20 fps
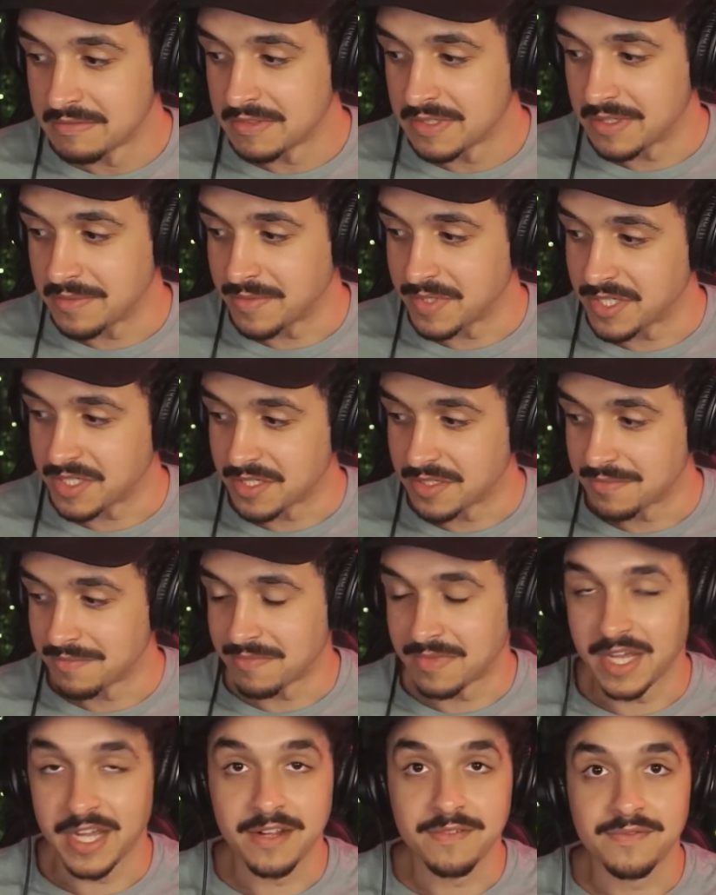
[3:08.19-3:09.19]
I'm just
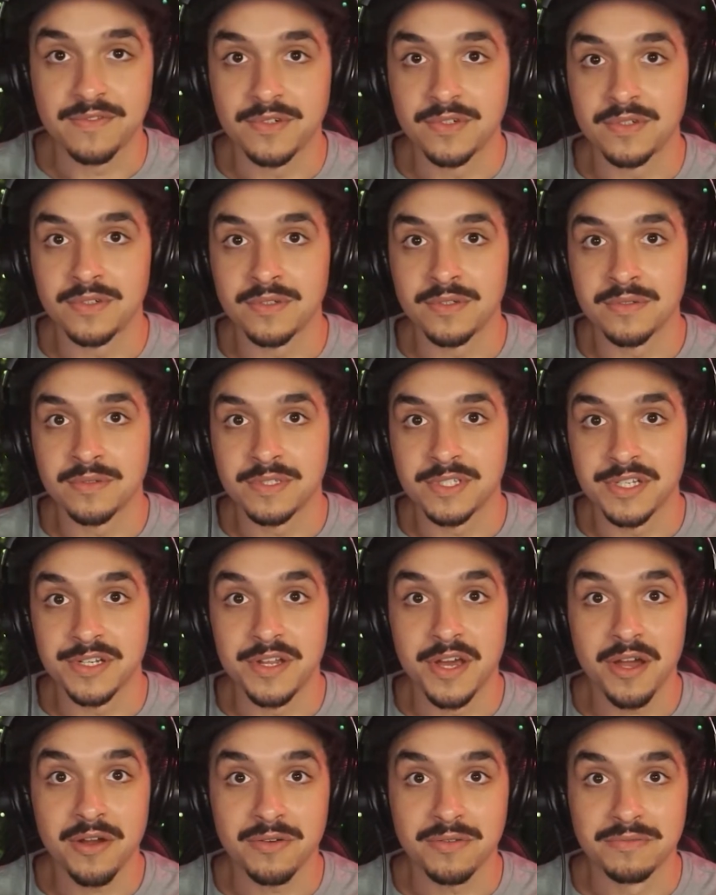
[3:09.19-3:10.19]
thankful to
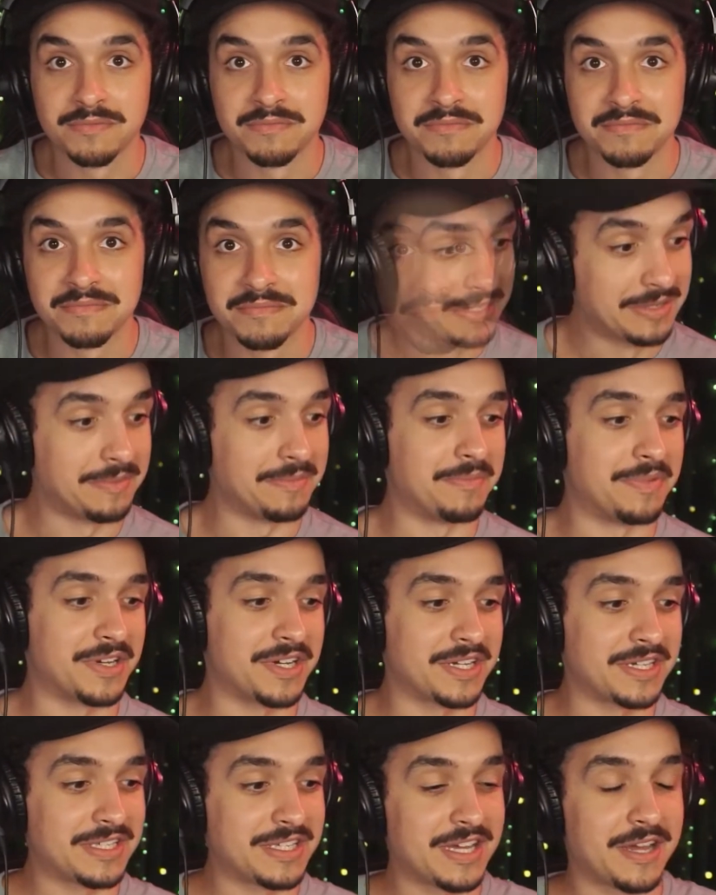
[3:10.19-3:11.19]
know,
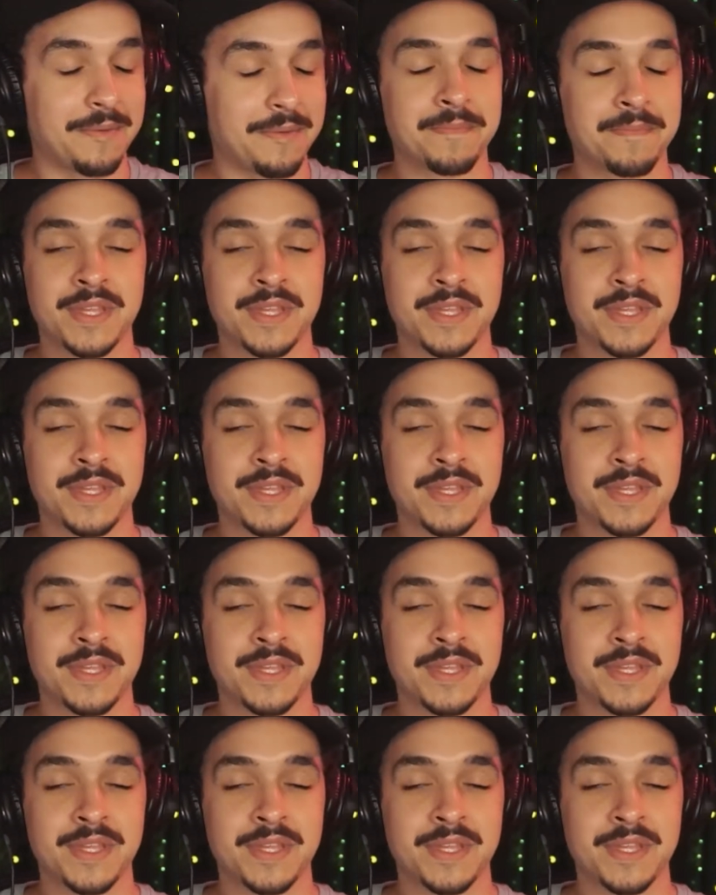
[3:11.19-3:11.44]
but yeah,